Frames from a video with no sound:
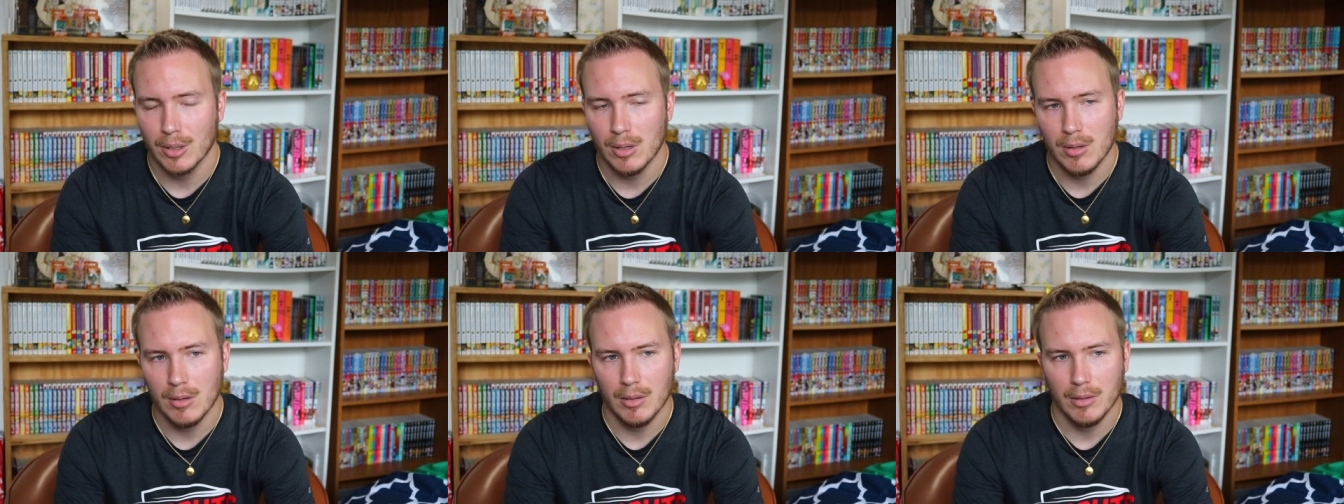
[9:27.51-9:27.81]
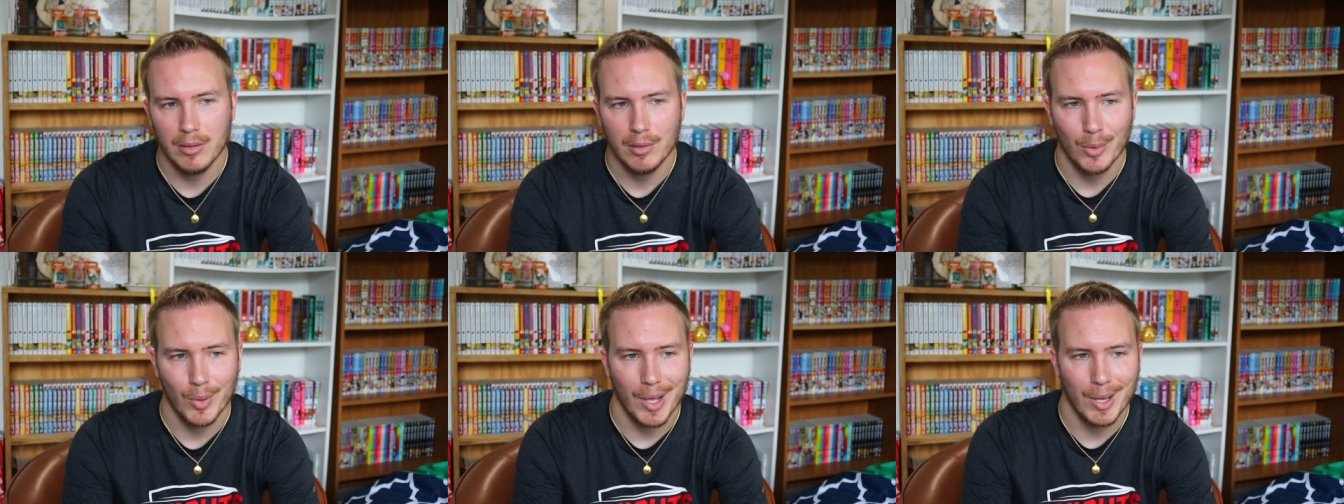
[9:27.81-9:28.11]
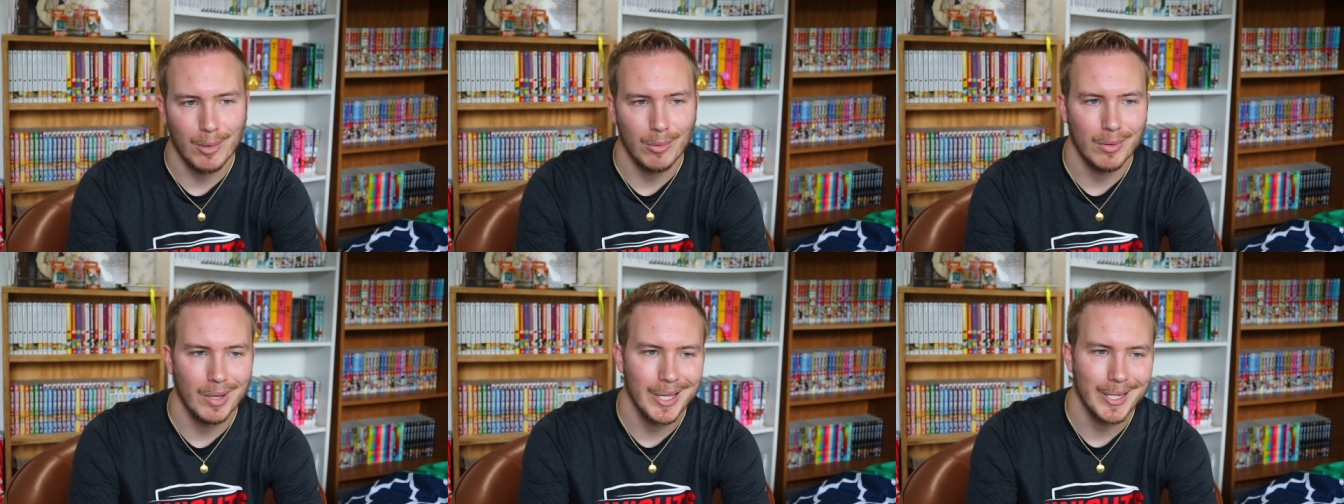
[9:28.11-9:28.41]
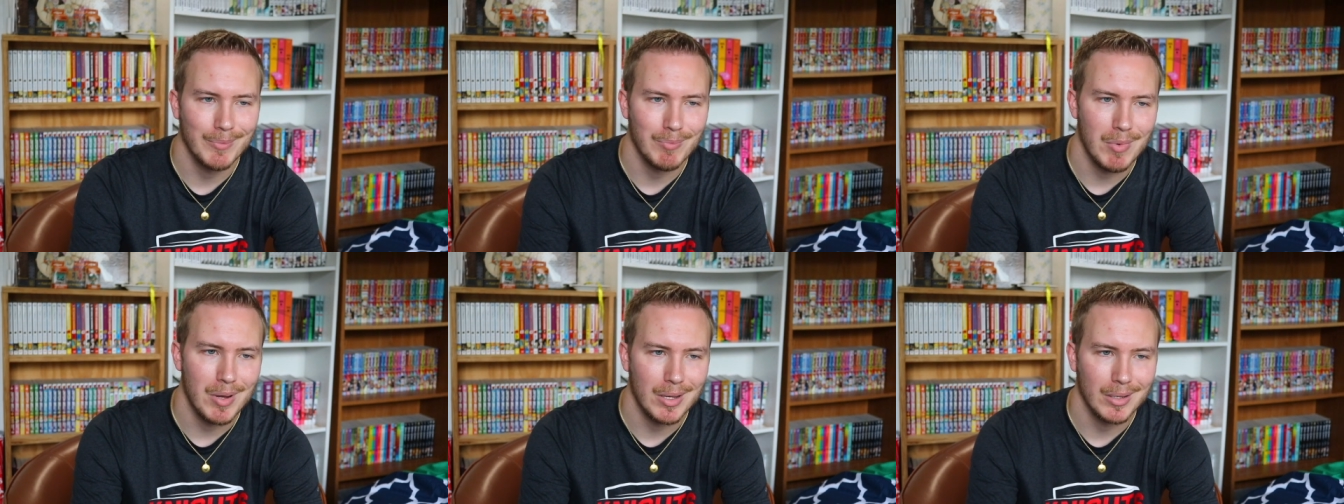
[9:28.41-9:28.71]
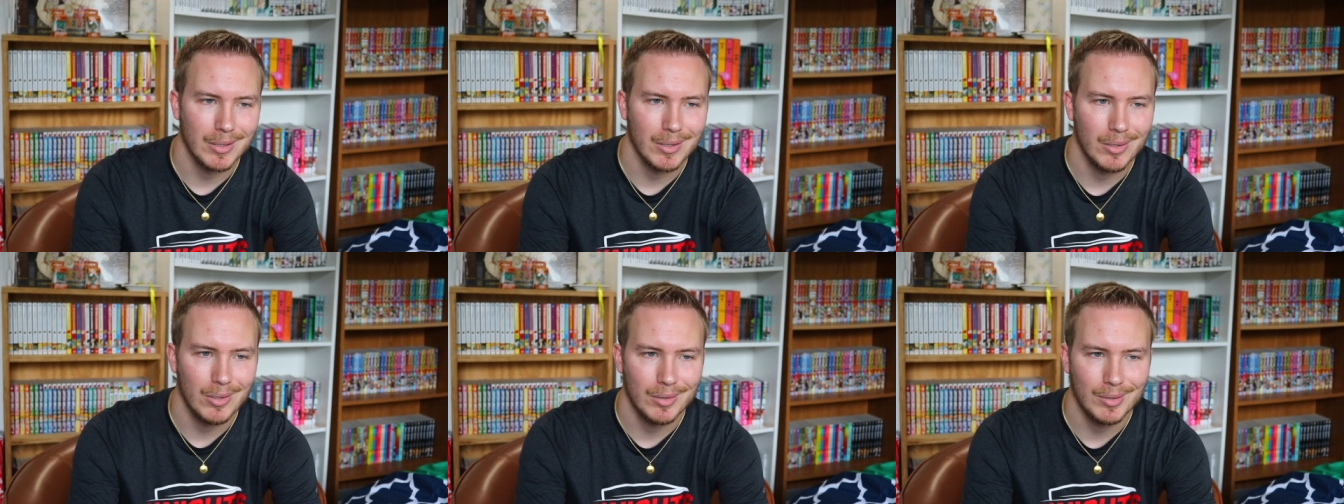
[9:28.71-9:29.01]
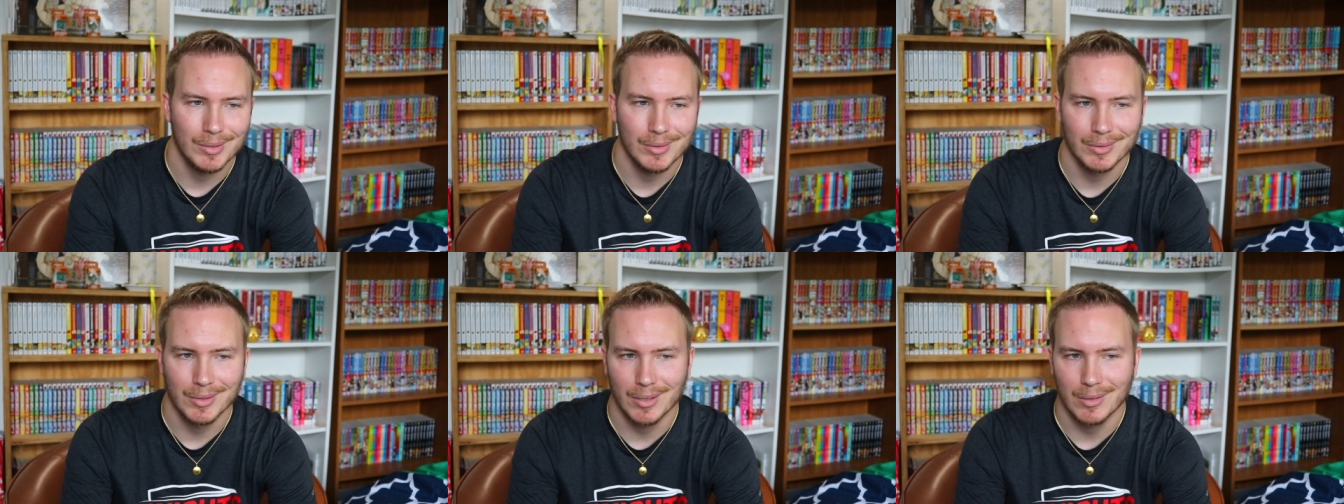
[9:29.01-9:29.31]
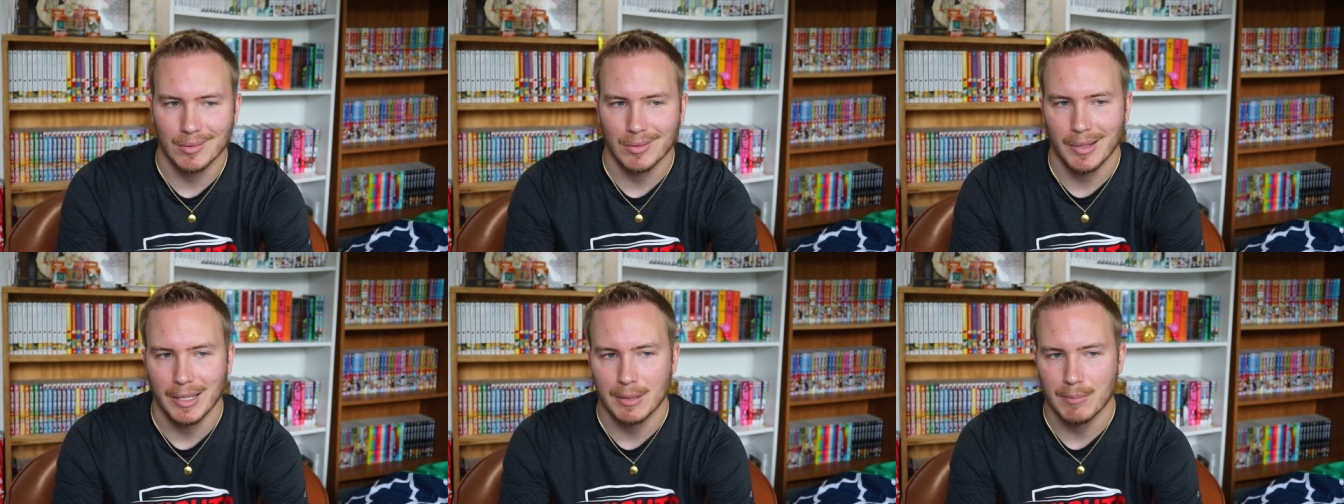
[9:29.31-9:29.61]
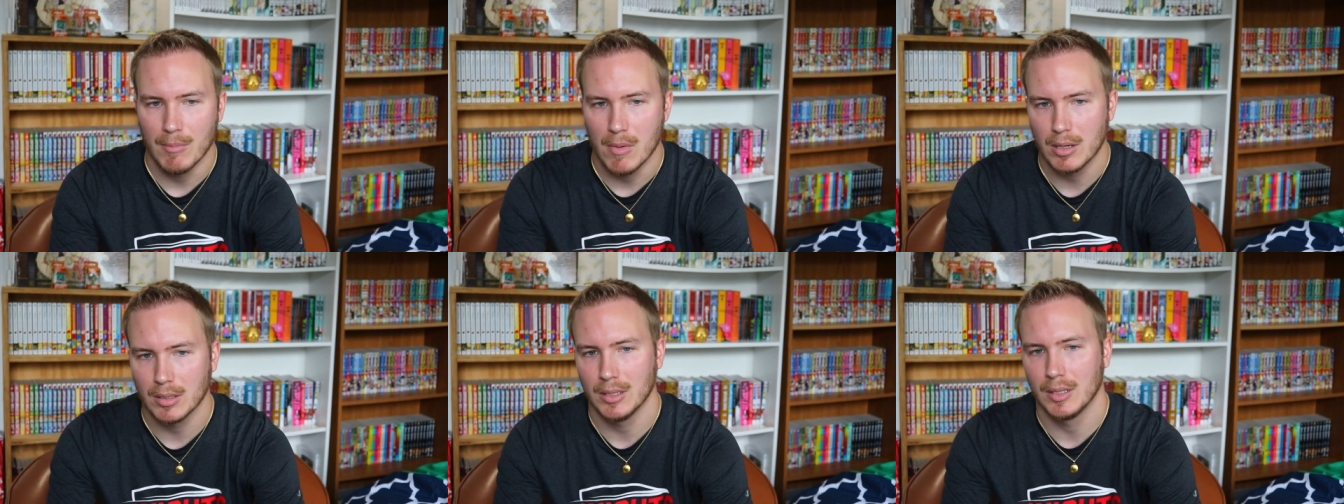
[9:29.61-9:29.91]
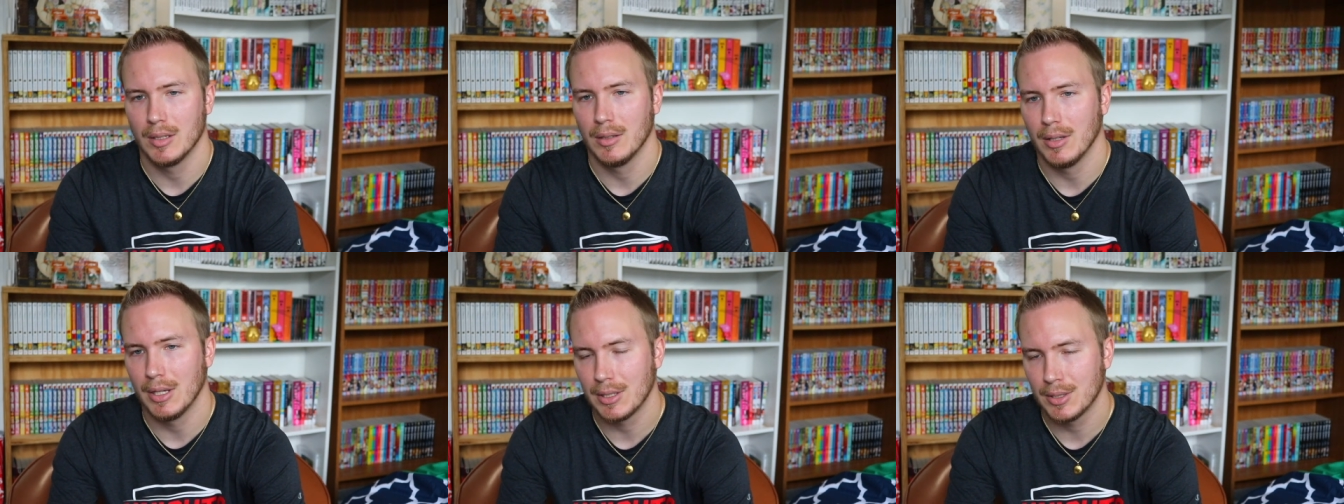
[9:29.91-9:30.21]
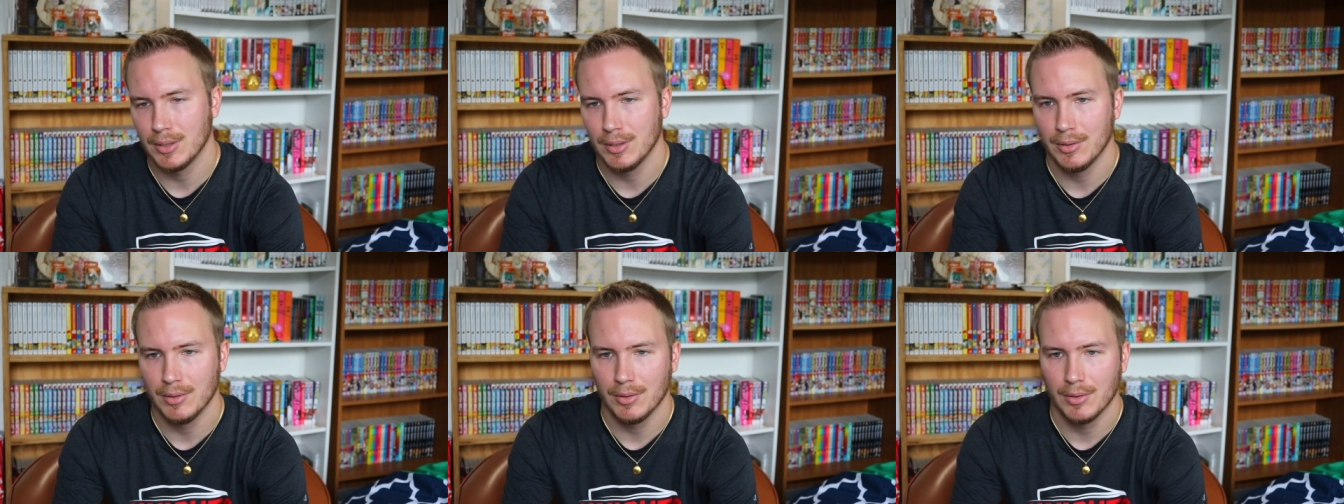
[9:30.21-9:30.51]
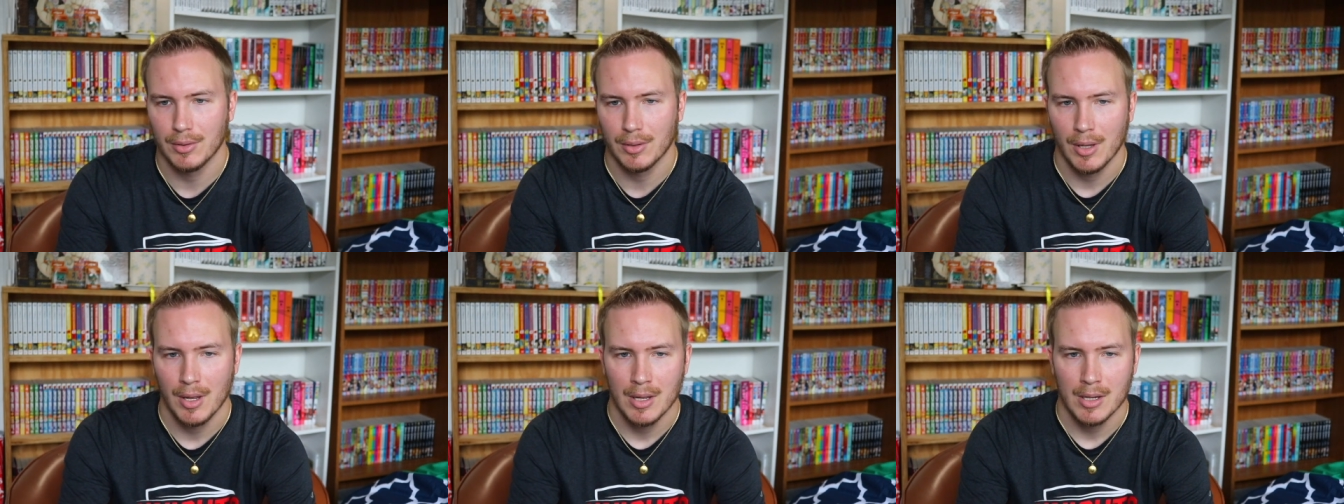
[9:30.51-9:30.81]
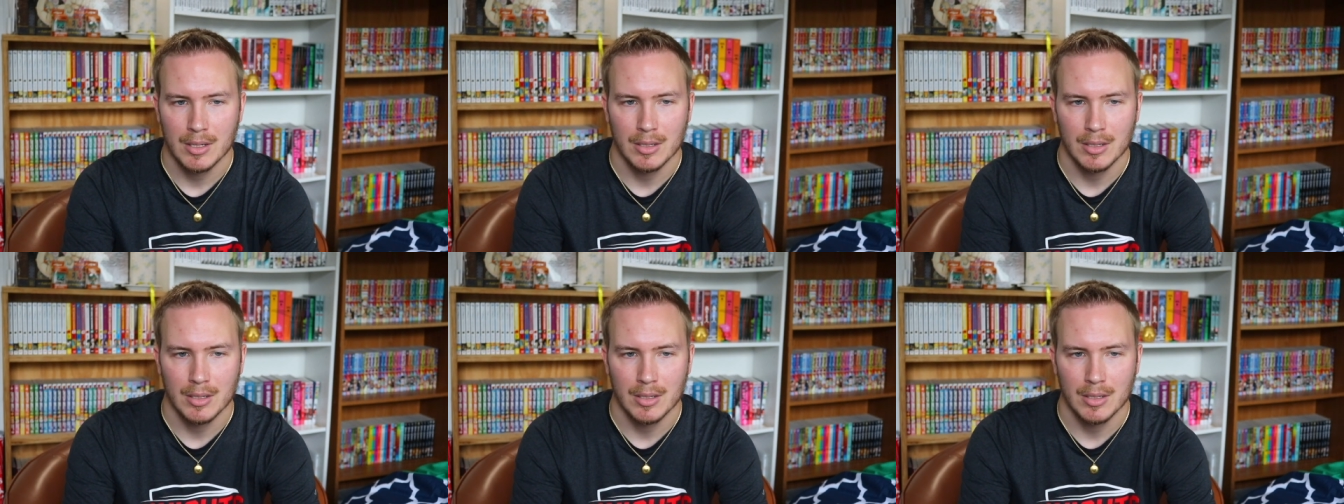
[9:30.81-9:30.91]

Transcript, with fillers: oh, you know, I don't like manga hauls. I don't like manga collections.